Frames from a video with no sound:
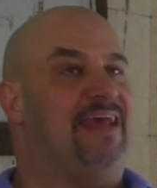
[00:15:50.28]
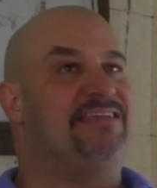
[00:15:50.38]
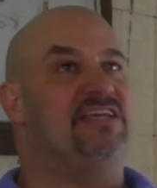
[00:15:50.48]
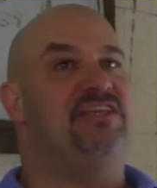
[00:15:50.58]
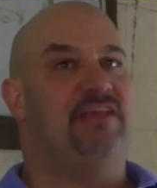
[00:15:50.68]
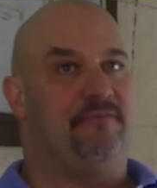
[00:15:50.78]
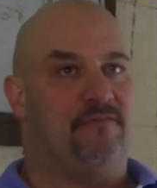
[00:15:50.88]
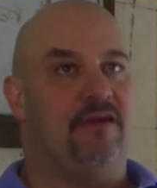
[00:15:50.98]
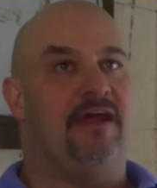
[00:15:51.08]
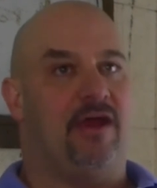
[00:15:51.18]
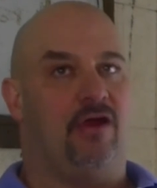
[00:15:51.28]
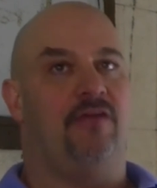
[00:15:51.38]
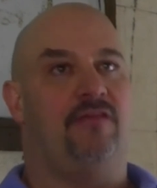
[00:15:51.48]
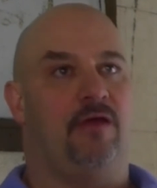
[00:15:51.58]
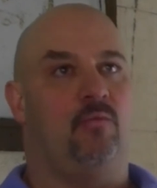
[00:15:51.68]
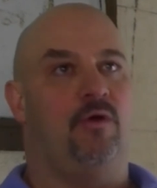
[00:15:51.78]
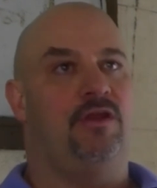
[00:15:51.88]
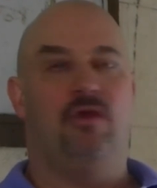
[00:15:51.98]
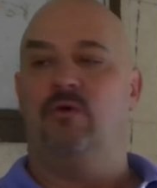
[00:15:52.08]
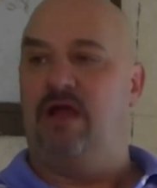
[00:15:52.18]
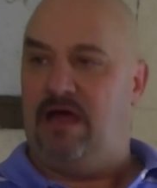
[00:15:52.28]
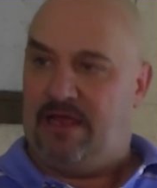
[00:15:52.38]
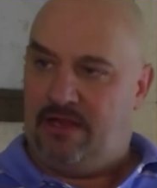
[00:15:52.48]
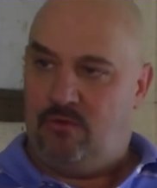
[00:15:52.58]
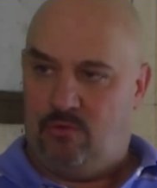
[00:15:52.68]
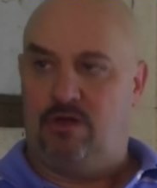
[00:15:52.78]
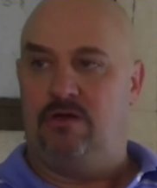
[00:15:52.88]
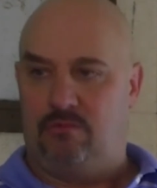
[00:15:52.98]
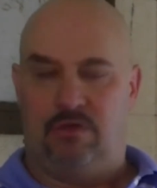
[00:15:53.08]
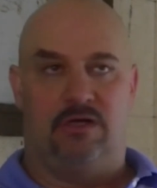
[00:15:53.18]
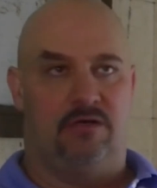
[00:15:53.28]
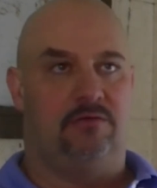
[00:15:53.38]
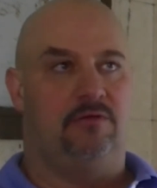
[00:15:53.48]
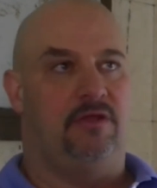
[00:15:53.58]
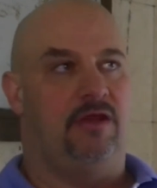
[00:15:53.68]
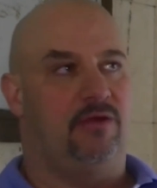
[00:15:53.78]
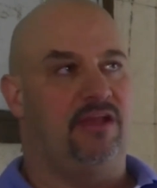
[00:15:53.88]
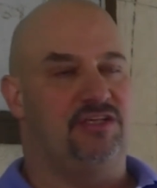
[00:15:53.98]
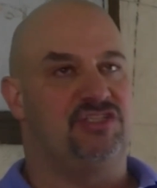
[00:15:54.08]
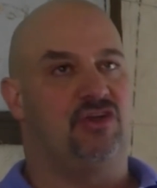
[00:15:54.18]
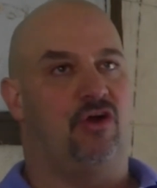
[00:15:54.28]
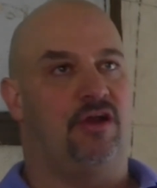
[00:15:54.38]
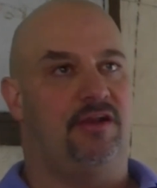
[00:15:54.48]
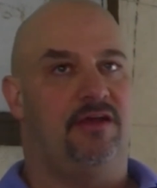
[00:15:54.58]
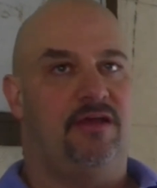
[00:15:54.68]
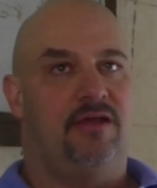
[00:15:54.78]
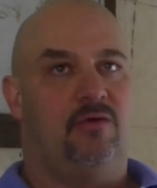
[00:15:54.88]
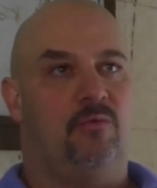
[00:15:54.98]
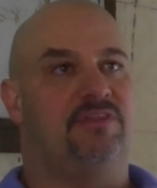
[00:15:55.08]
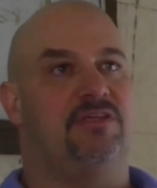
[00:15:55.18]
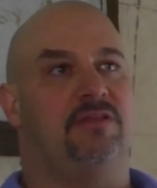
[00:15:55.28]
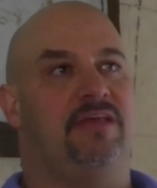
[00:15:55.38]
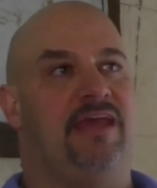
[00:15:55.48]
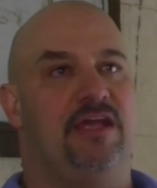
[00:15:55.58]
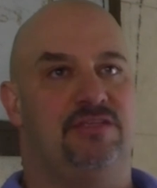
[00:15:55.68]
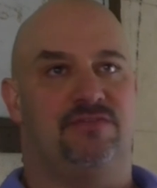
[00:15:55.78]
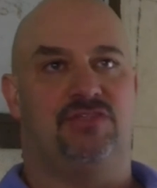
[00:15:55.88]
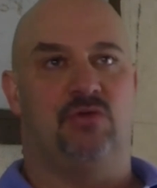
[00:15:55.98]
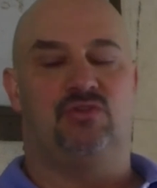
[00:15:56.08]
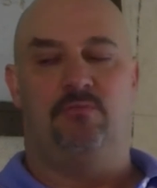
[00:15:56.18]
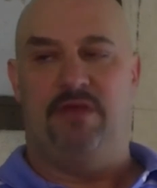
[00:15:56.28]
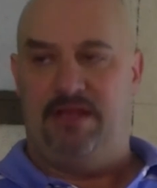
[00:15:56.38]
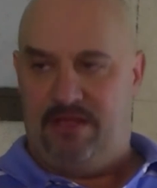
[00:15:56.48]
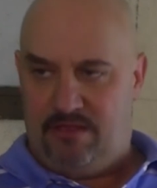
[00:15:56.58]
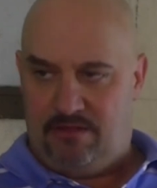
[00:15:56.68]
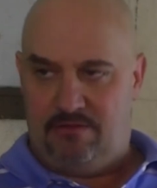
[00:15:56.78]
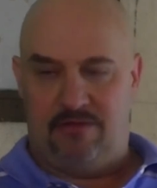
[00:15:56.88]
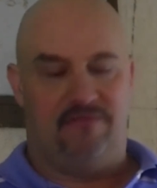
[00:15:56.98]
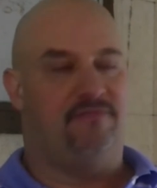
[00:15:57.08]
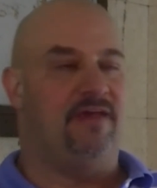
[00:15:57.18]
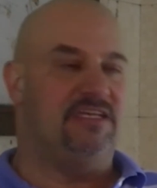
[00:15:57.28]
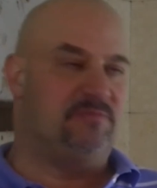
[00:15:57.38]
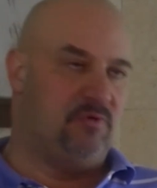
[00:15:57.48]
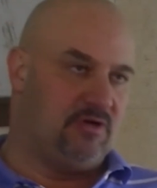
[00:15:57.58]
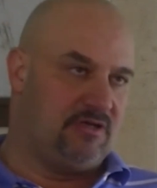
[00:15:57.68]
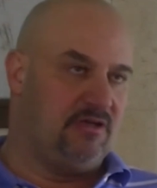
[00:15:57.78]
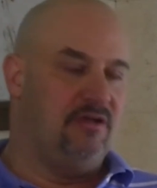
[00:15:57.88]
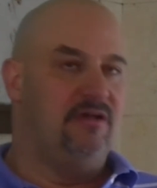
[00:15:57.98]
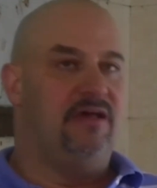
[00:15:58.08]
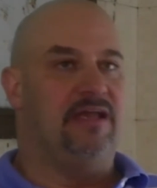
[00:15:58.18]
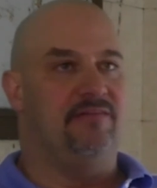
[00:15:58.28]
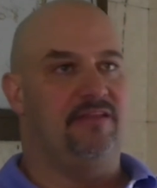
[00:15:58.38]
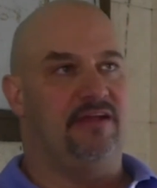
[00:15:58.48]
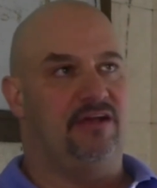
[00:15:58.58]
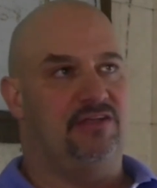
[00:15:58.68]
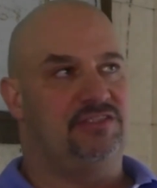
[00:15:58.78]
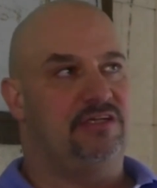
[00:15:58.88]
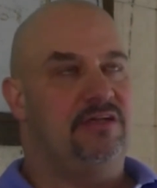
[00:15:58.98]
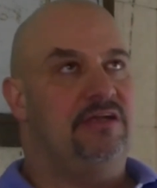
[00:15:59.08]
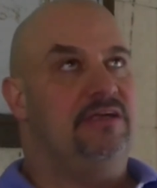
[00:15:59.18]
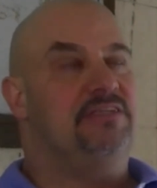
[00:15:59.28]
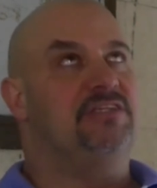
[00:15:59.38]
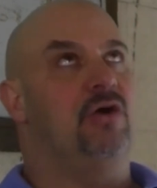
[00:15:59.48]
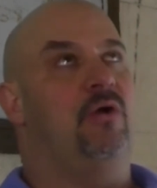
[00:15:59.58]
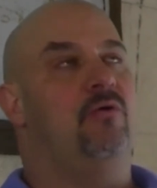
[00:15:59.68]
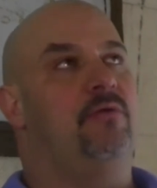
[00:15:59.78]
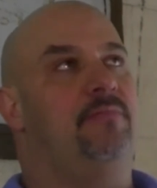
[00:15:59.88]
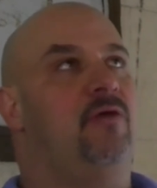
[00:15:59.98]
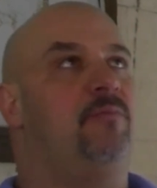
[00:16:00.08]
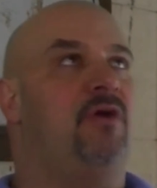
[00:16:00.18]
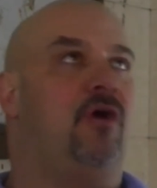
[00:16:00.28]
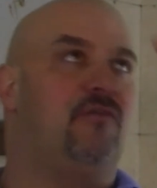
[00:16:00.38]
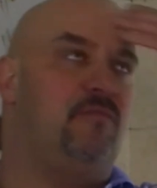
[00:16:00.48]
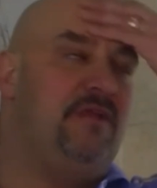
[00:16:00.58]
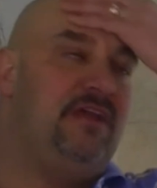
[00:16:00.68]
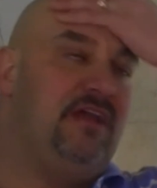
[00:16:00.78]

It's a different era than when you and I were getting started with the age of social media, Facebook, and everything else. So it would be hard for me to